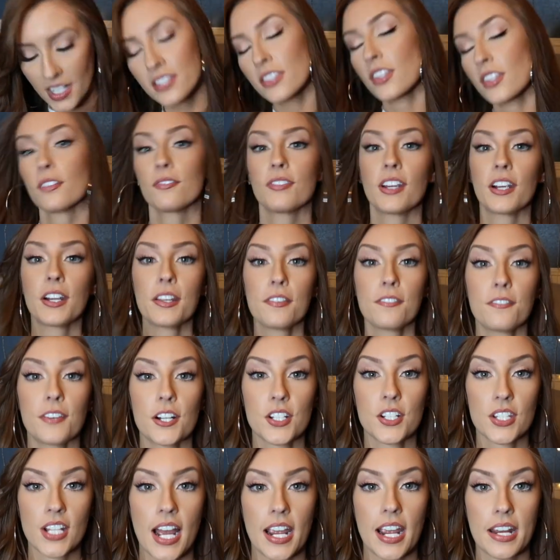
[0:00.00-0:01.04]
The very
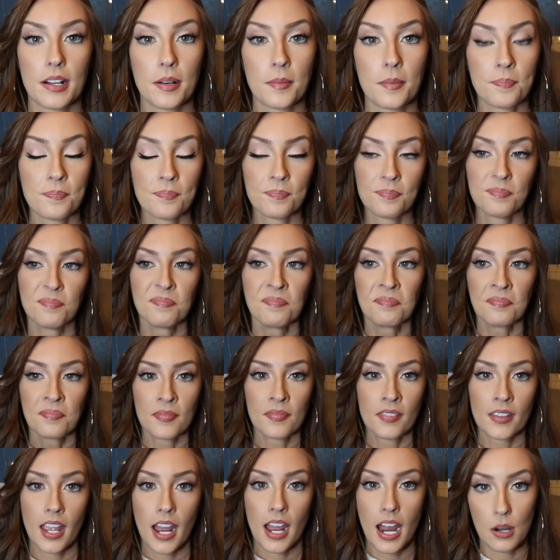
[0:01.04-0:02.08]
first item,
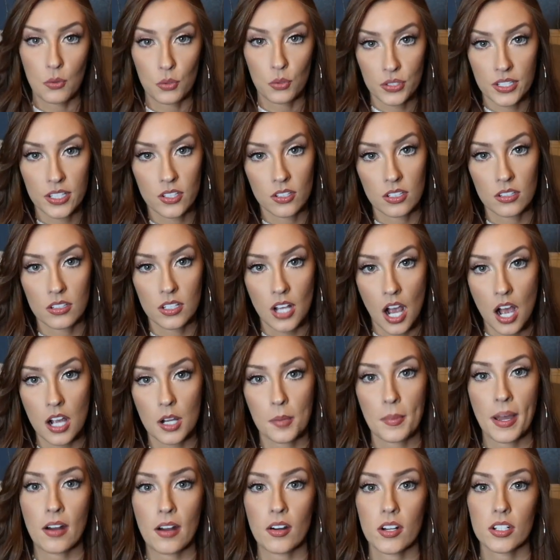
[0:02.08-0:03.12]
I will talk
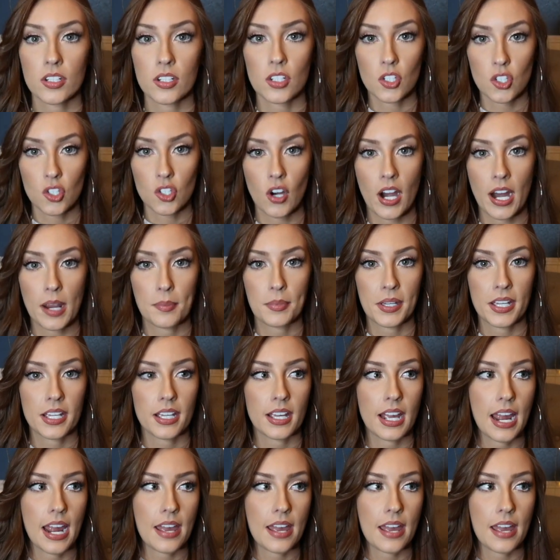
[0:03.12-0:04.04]
about it, describe it,